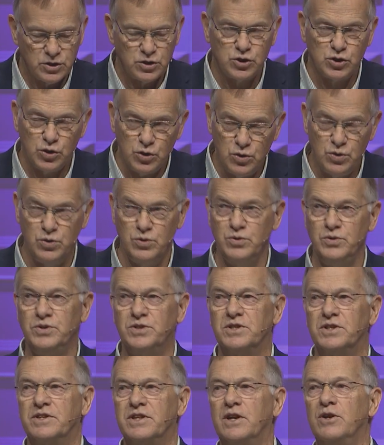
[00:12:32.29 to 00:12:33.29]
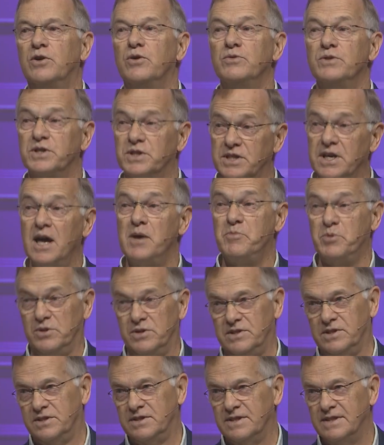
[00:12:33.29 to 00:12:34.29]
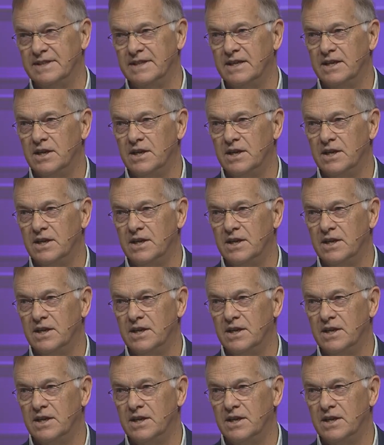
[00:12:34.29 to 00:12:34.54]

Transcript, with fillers: choose their own disciples